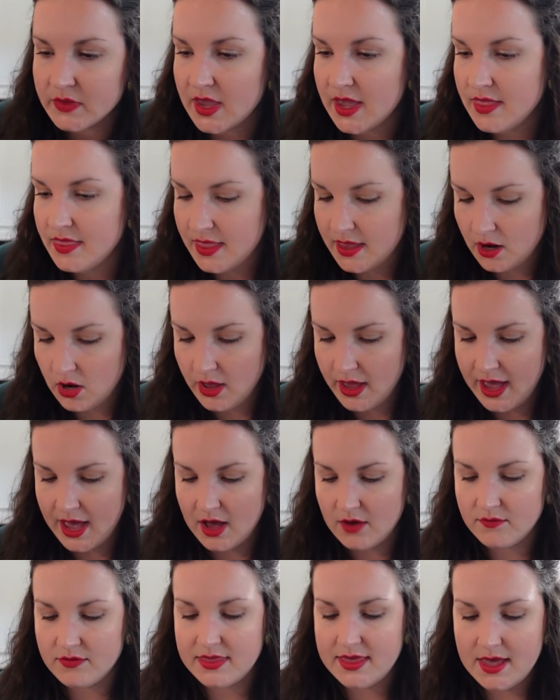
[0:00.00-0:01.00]
And then I'll
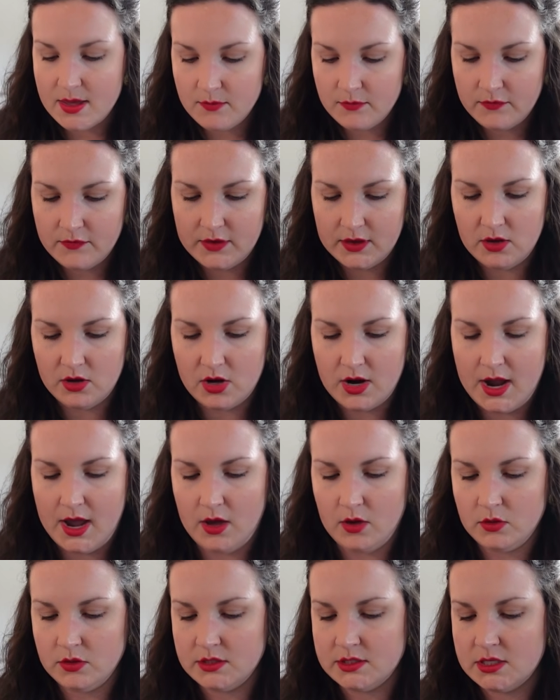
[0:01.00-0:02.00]
have them figure
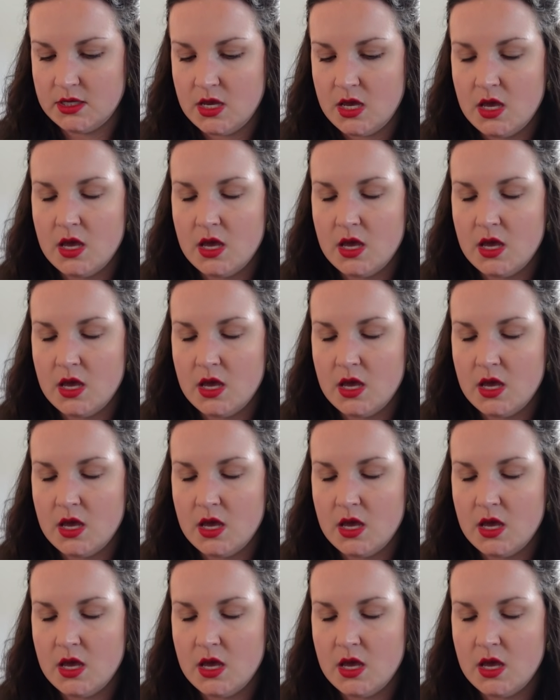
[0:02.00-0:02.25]
out